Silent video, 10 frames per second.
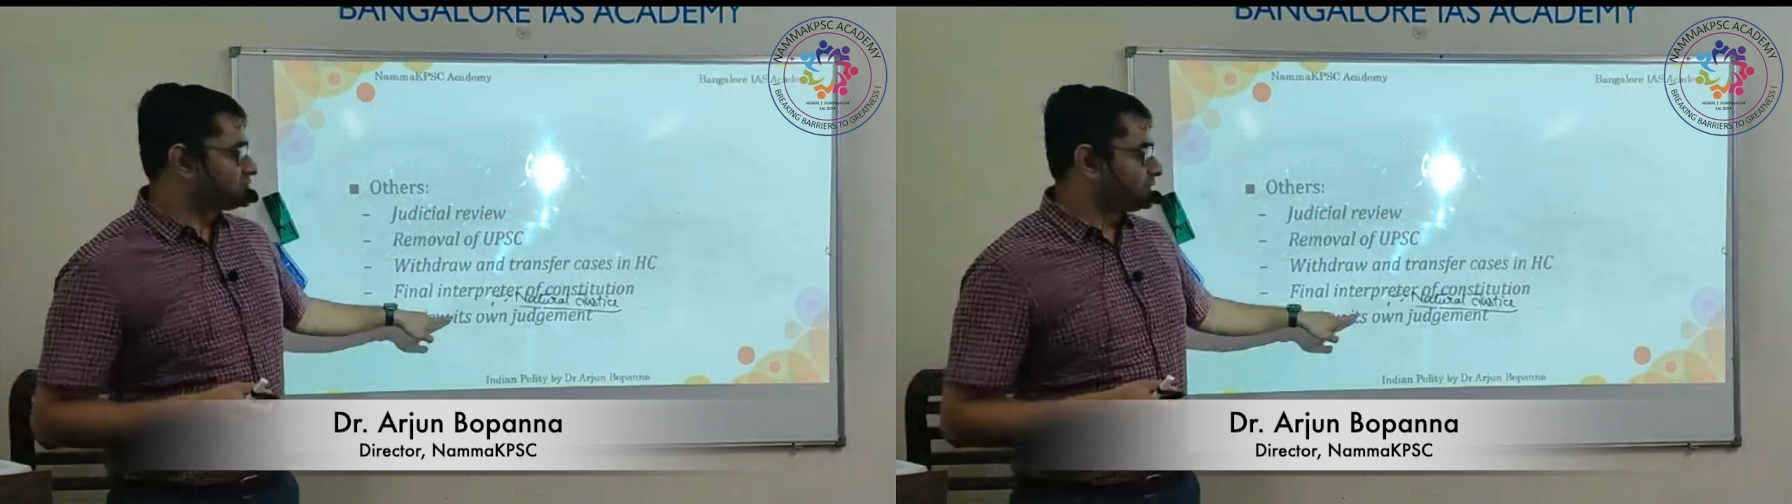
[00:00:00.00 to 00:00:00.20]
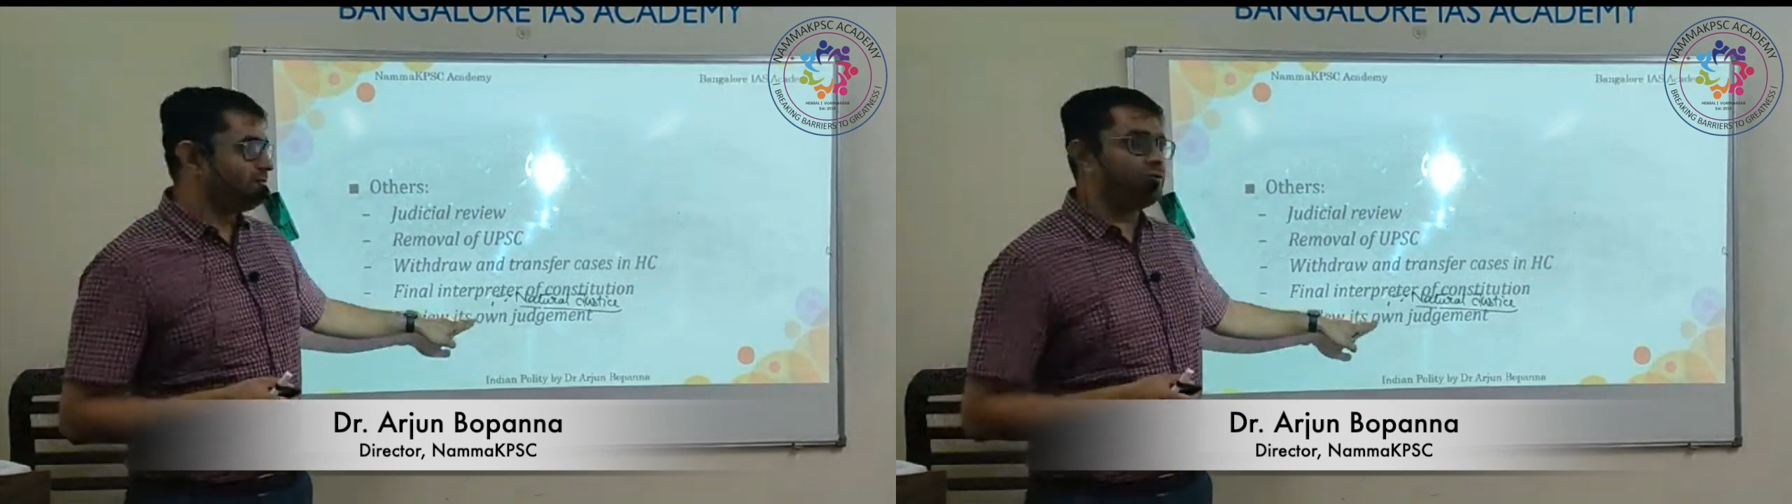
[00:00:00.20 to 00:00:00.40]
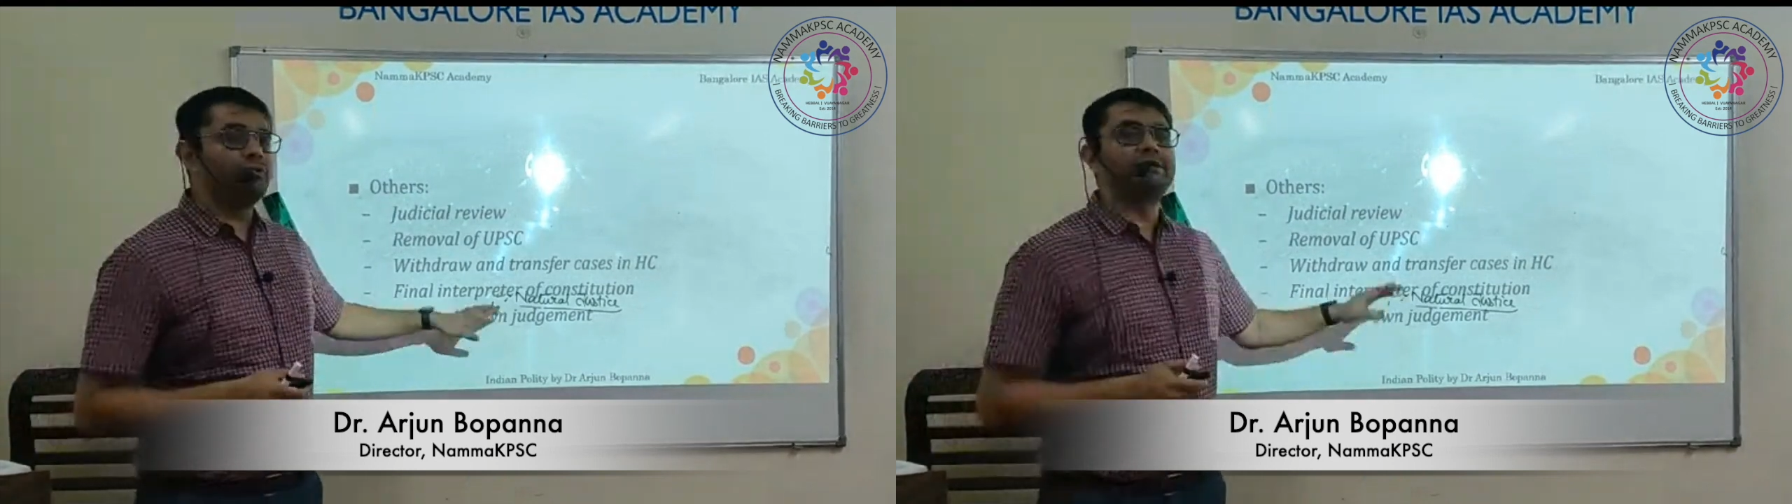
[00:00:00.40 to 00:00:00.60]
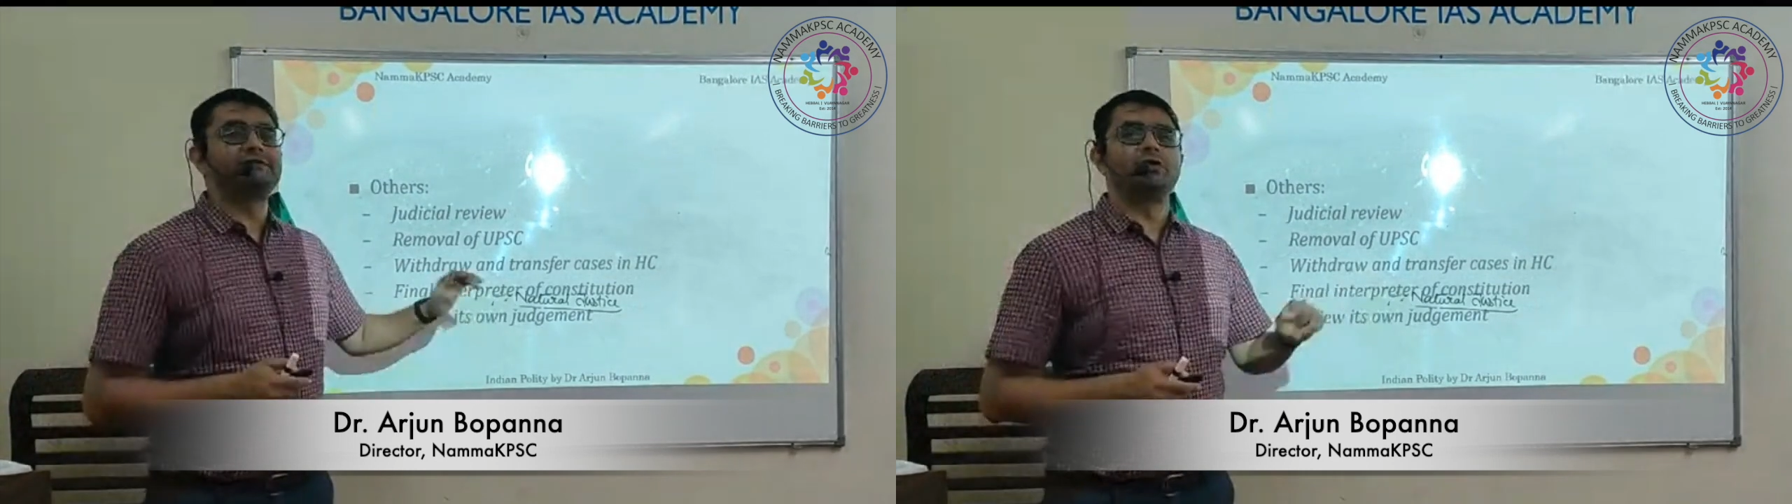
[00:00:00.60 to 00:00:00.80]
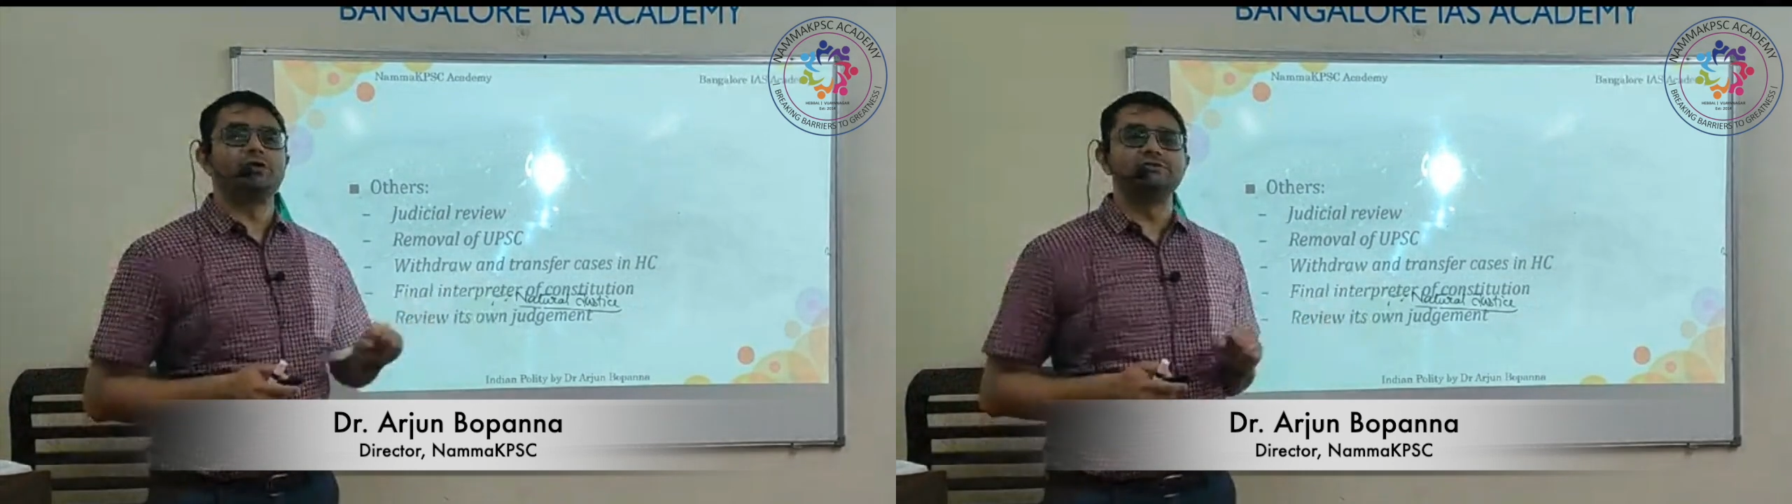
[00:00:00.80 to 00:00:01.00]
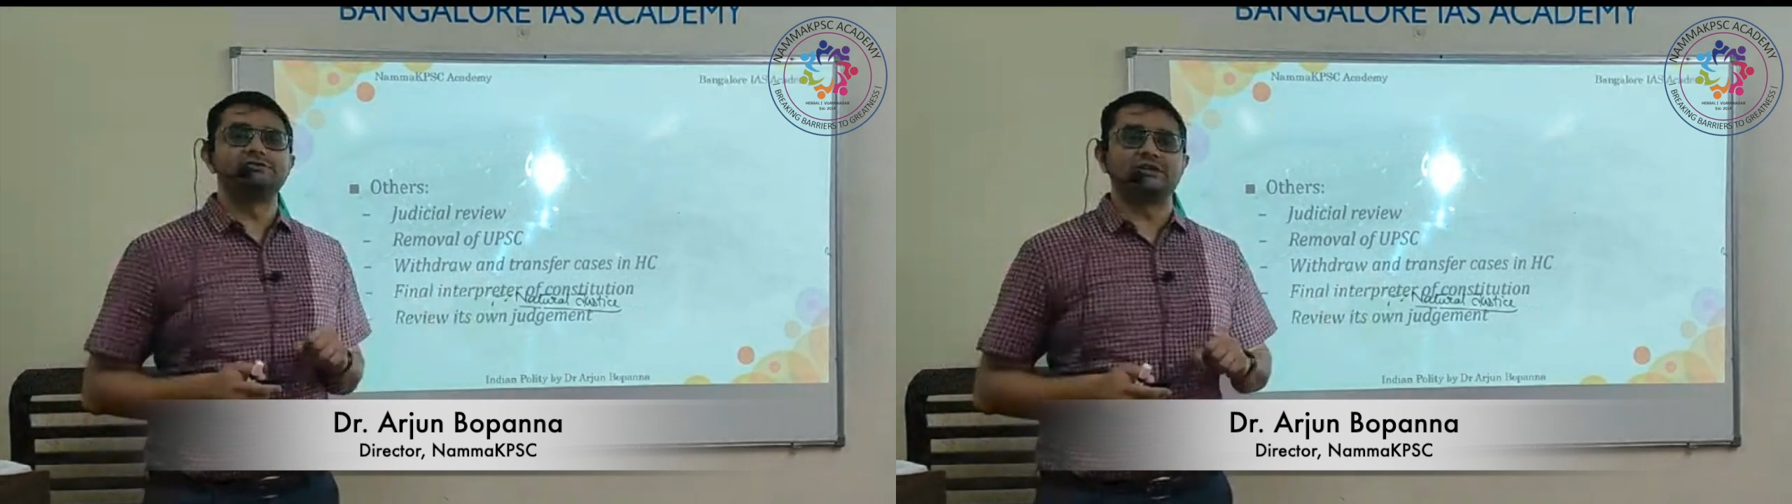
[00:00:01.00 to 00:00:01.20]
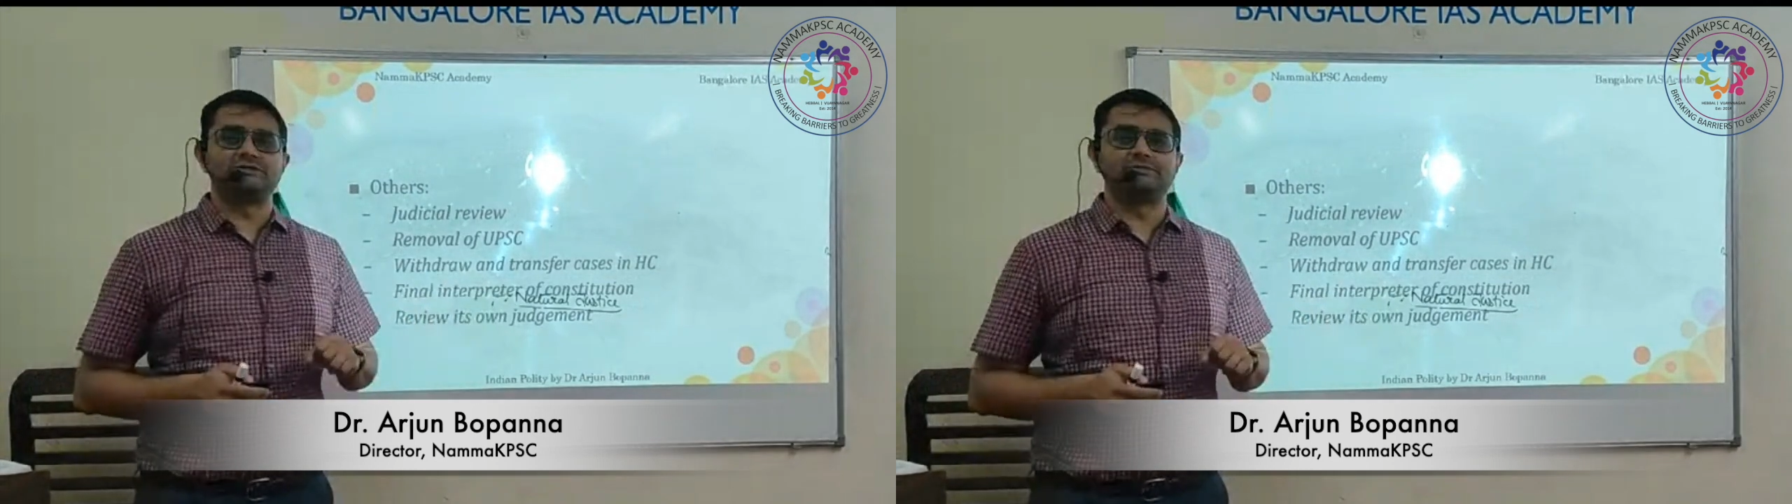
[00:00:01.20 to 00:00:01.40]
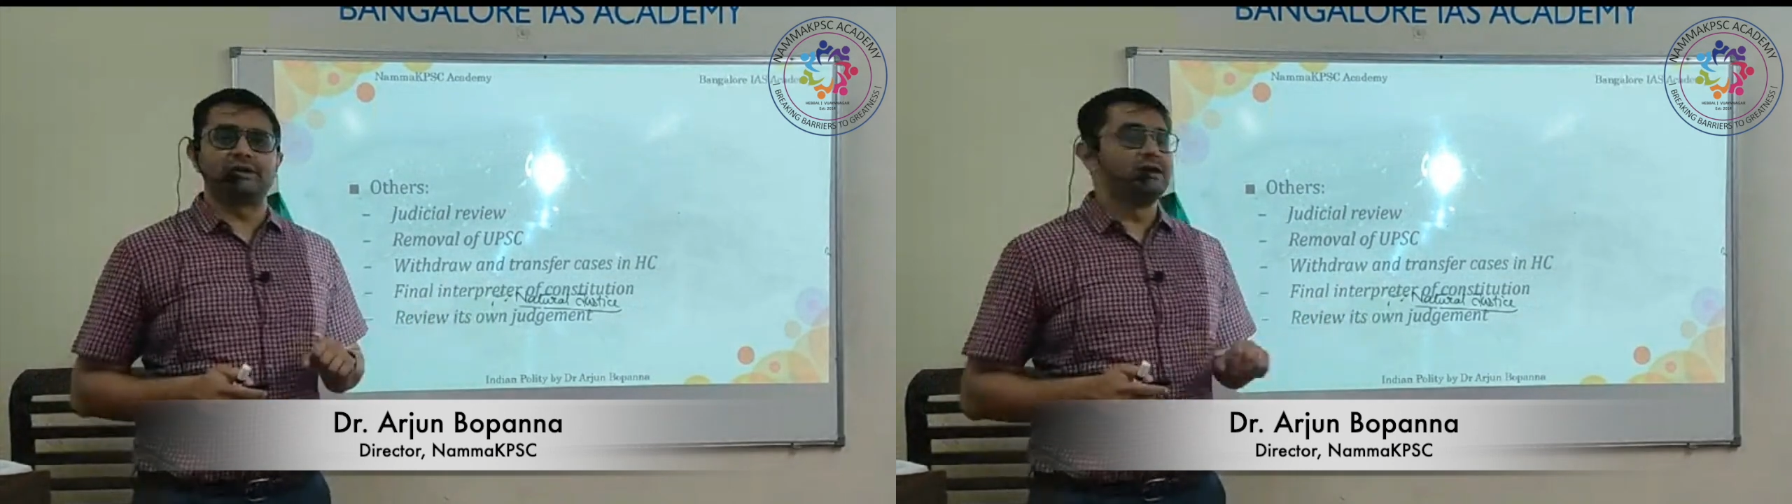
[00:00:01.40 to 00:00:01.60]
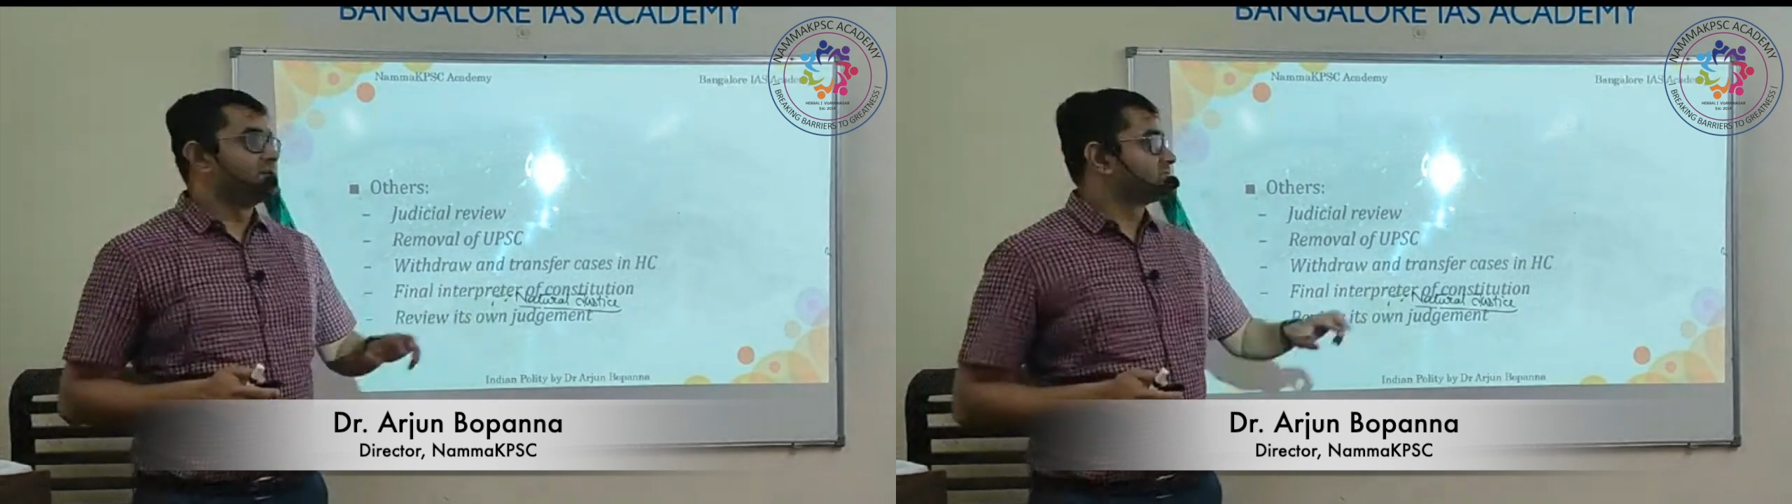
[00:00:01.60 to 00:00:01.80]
to review its own judgment.